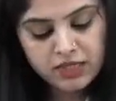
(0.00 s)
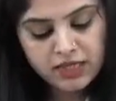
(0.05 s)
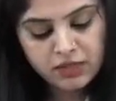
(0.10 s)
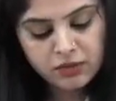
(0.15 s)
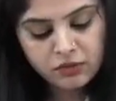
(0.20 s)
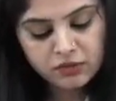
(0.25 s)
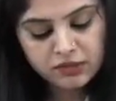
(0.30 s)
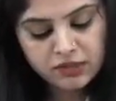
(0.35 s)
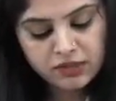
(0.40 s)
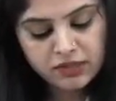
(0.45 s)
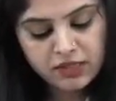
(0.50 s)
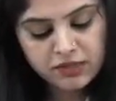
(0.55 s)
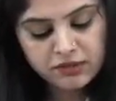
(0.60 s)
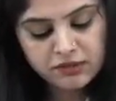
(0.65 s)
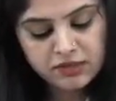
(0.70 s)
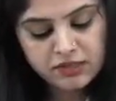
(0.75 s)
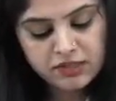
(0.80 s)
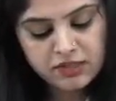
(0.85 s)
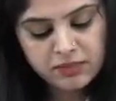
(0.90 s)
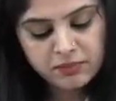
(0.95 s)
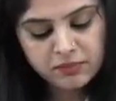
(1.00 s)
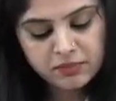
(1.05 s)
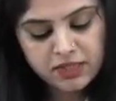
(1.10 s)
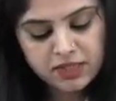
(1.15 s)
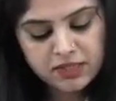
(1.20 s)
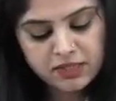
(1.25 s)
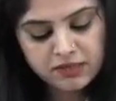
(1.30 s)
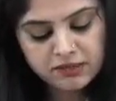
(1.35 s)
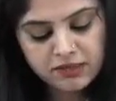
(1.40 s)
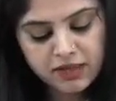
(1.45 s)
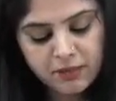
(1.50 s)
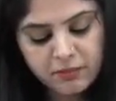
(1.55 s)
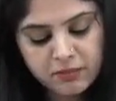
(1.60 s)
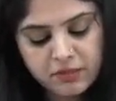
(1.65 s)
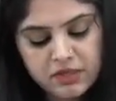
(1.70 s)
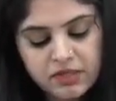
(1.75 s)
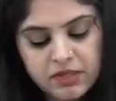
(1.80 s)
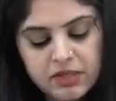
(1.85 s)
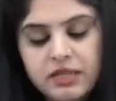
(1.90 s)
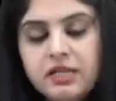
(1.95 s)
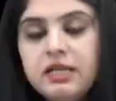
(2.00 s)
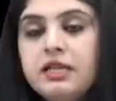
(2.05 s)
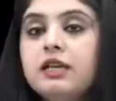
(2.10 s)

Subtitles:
Can you see there is a dip that has happened?